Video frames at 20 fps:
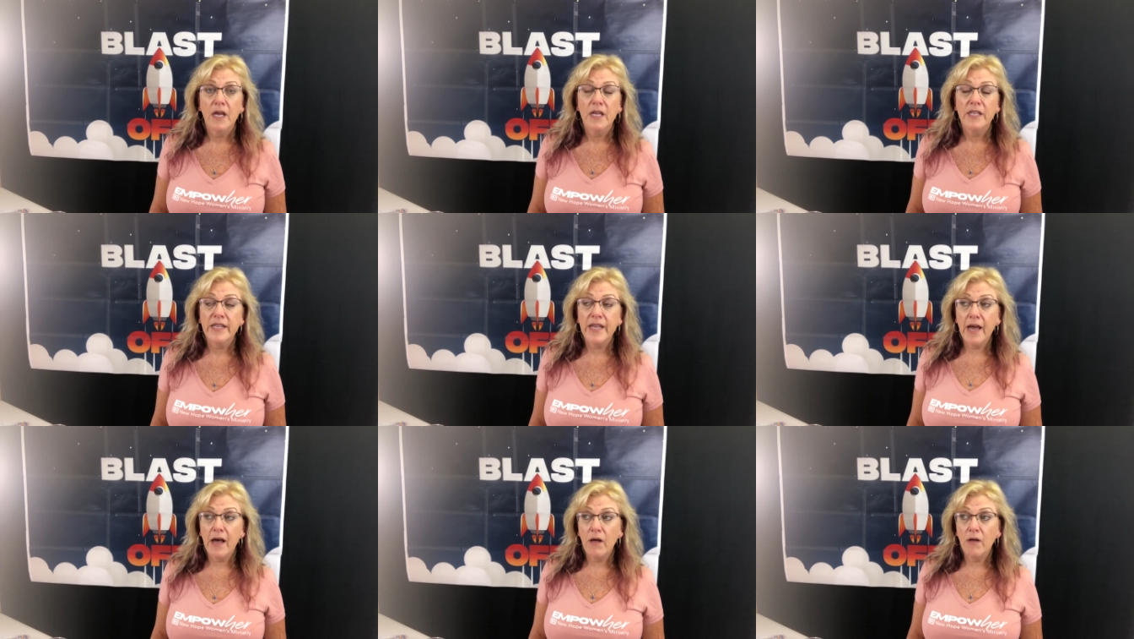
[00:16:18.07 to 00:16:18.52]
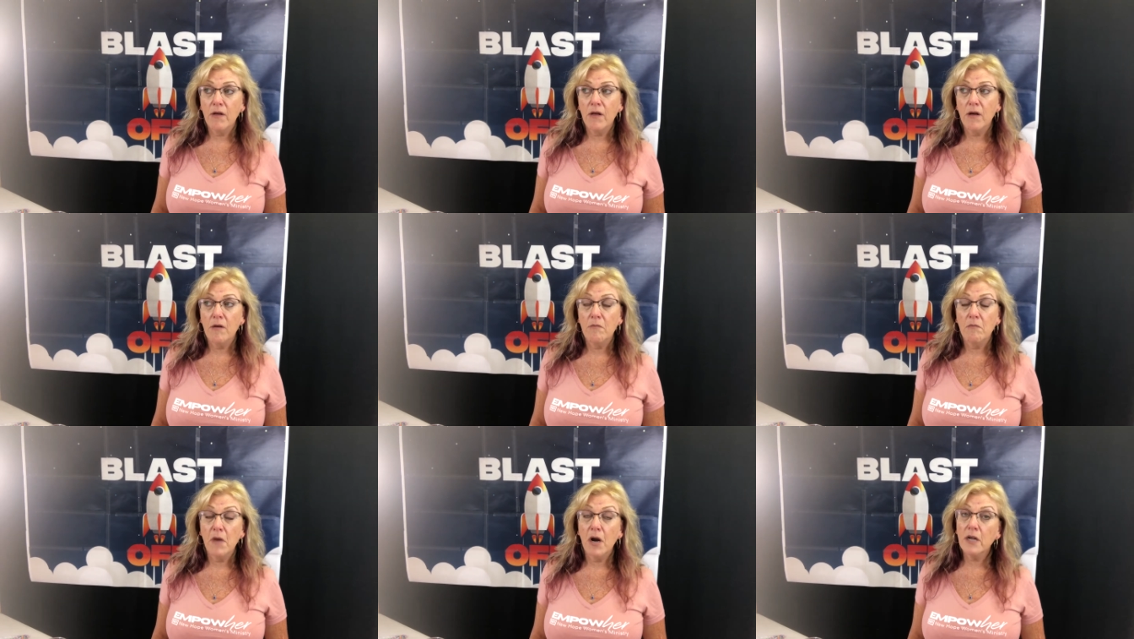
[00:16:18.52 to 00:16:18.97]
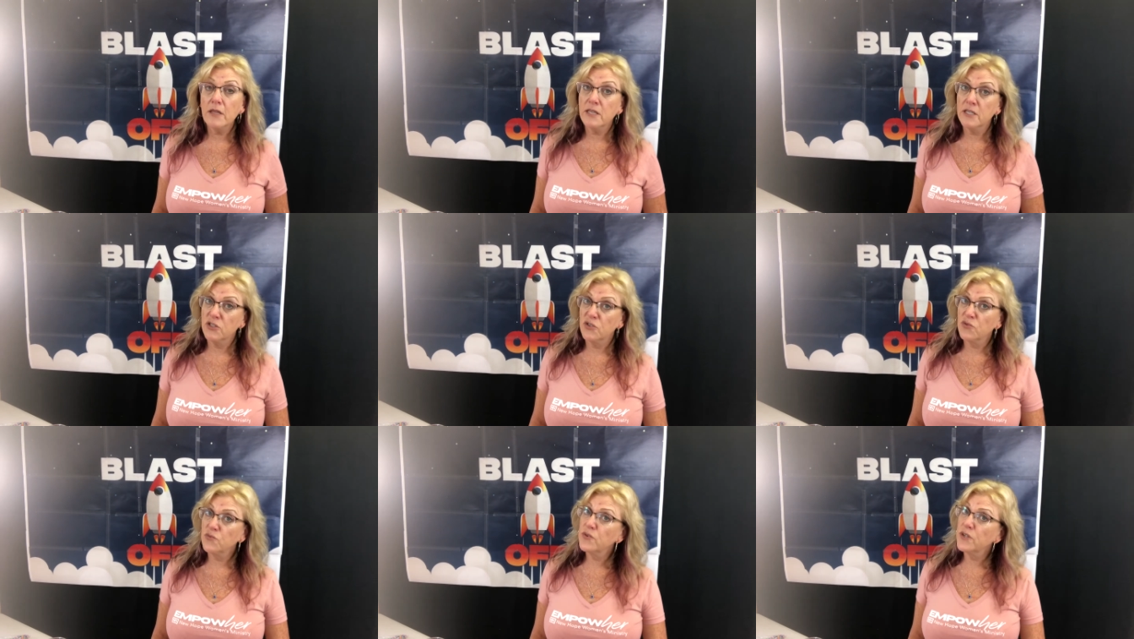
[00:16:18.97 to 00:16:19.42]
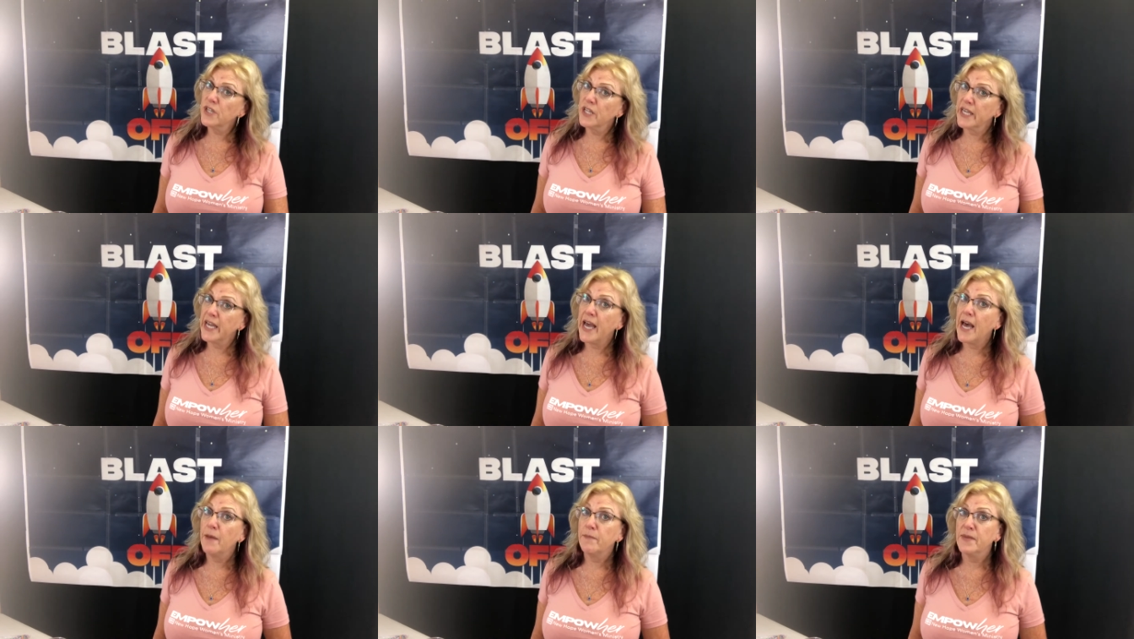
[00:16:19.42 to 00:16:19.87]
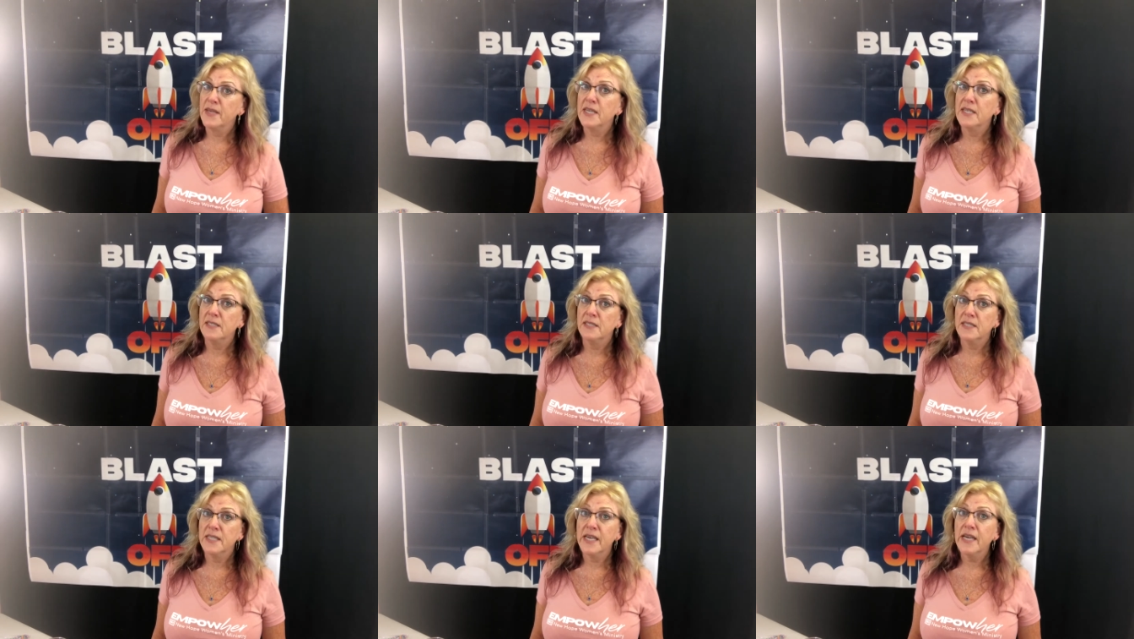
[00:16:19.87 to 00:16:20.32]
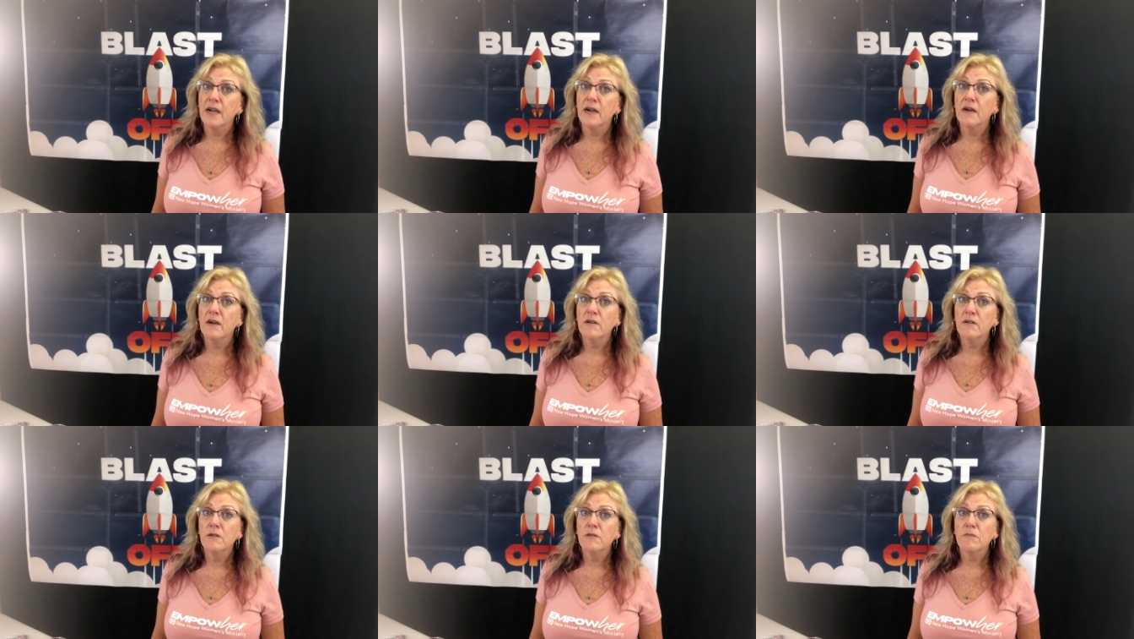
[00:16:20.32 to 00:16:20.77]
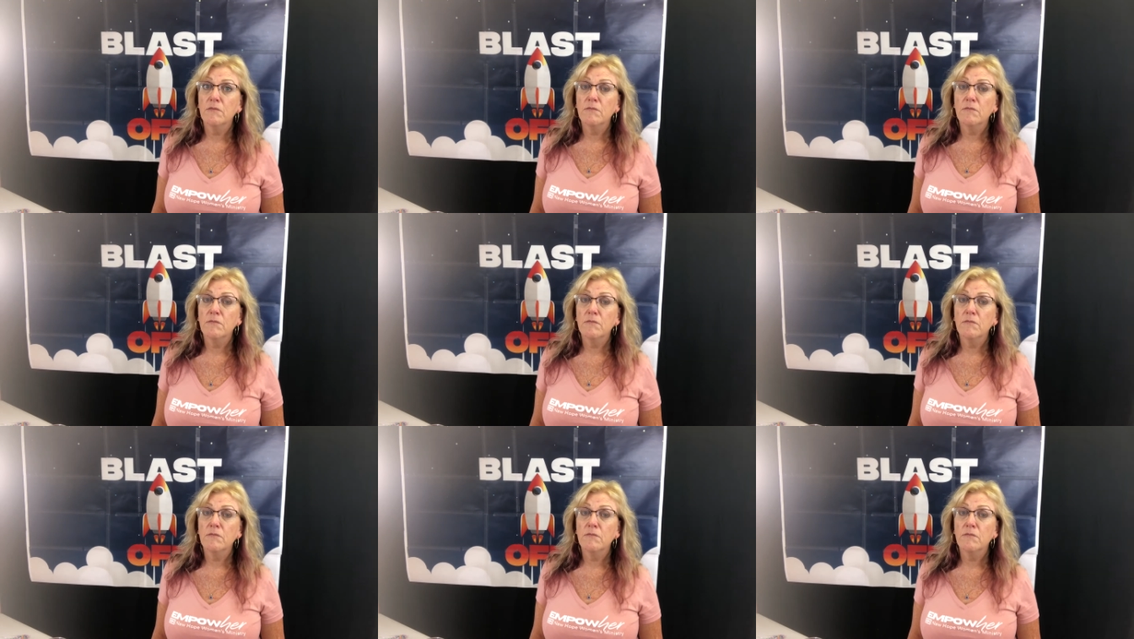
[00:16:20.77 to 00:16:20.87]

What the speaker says: Now, Martha's really happy he's there,